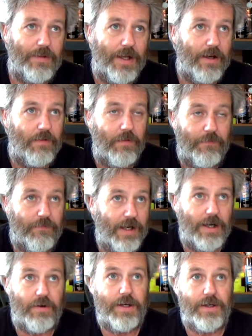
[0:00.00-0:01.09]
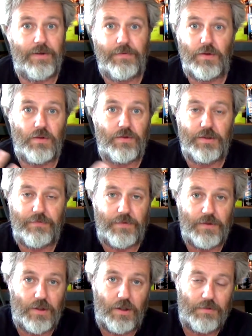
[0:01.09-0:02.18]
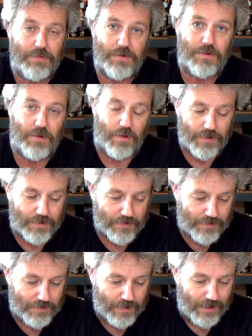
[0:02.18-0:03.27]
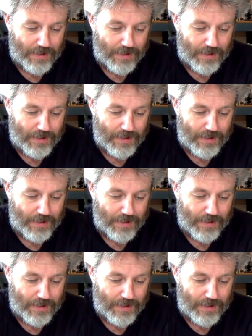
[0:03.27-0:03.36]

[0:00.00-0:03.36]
they're varied, of all different types and sizes,